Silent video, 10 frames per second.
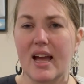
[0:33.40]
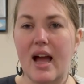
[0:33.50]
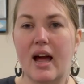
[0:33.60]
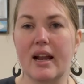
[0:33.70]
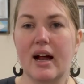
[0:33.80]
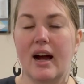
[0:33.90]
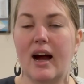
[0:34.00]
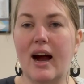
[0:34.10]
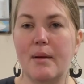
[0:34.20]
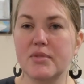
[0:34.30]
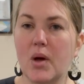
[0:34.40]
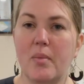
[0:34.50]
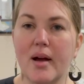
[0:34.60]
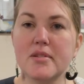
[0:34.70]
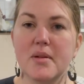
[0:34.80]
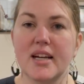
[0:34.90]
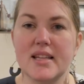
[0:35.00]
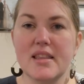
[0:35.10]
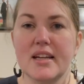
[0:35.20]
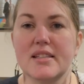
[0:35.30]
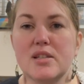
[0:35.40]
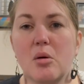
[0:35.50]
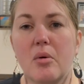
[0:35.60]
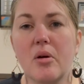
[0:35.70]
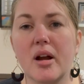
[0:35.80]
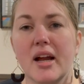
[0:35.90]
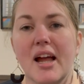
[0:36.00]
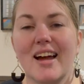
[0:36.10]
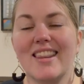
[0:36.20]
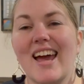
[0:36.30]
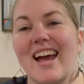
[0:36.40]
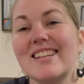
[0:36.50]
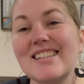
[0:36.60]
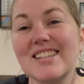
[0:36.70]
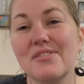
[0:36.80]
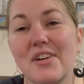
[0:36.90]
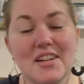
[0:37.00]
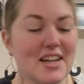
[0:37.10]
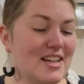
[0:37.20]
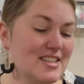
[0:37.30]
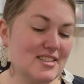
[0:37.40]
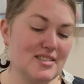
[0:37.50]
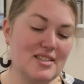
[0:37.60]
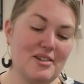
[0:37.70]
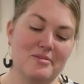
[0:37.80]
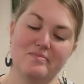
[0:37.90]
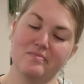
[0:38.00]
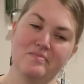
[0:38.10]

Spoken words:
And I'm so bummed because I think it's so boring. They had such fun colors. So